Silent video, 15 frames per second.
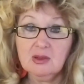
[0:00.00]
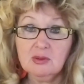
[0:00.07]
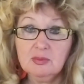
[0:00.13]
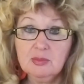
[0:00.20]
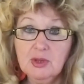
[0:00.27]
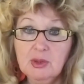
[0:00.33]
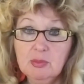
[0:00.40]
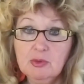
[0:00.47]

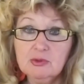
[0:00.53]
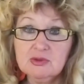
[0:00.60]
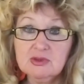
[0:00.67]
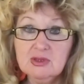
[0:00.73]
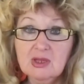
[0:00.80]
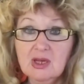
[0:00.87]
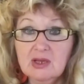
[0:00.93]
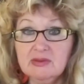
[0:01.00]
people's
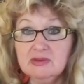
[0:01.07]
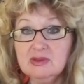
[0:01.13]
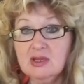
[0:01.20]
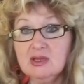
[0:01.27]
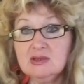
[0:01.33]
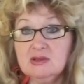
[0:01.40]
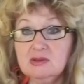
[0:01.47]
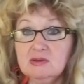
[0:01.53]
lives.
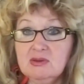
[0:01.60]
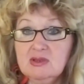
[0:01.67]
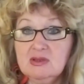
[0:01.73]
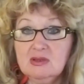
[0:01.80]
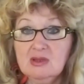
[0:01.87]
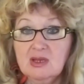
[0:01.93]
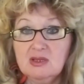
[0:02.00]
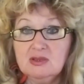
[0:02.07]
That's the
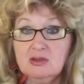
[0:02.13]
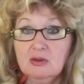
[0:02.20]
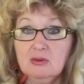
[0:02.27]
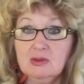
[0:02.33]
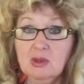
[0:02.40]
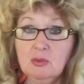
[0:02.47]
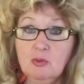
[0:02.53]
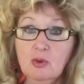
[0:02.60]
reason I saw
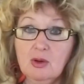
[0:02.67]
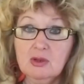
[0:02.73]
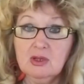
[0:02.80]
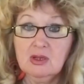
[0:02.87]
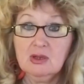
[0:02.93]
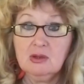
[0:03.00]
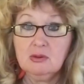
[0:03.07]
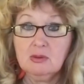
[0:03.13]
them
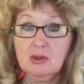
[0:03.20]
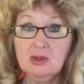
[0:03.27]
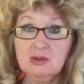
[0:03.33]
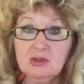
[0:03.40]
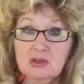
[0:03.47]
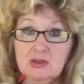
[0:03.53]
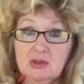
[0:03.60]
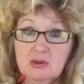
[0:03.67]
walking around
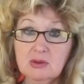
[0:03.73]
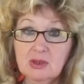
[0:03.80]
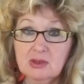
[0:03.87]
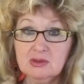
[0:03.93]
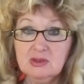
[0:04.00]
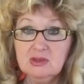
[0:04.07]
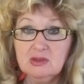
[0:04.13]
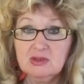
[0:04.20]
and
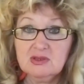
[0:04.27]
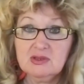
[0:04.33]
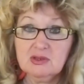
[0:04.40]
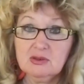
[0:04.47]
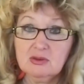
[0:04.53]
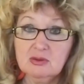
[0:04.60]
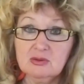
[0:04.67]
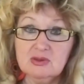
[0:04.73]
around in a
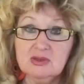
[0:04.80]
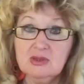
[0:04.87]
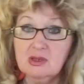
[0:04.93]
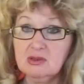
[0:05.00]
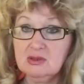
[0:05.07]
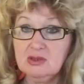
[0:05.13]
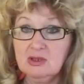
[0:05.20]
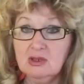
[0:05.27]
circle,
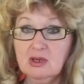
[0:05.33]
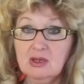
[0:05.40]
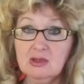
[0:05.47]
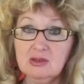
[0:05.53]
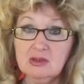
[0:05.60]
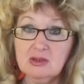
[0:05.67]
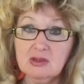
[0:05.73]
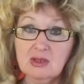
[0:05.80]
starting
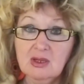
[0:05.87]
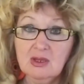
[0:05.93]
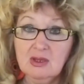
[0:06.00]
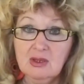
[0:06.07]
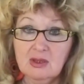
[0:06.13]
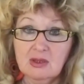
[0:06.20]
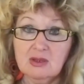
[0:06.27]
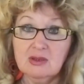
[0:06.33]
and
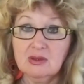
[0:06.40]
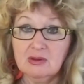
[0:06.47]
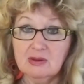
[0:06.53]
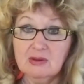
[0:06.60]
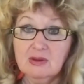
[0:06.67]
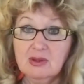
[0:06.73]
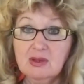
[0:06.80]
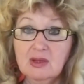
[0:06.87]

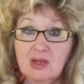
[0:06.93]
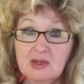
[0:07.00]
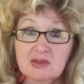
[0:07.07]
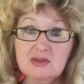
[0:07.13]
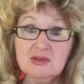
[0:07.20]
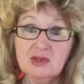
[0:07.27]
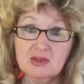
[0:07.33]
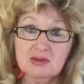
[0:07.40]
again
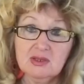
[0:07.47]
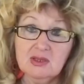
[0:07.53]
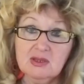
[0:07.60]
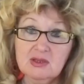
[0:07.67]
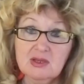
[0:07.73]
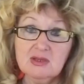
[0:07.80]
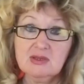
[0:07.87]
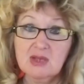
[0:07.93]
starting
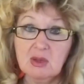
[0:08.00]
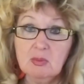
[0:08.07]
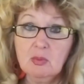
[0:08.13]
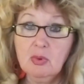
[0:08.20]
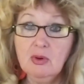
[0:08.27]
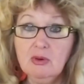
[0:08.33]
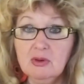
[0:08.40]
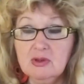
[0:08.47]
the same
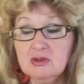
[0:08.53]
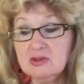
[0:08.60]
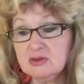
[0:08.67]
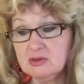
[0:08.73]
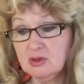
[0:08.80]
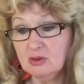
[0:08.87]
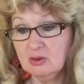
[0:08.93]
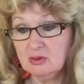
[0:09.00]
point.
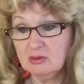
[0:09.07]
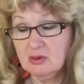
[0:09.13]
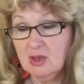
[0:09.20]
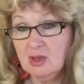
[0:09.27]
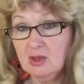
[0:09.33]
So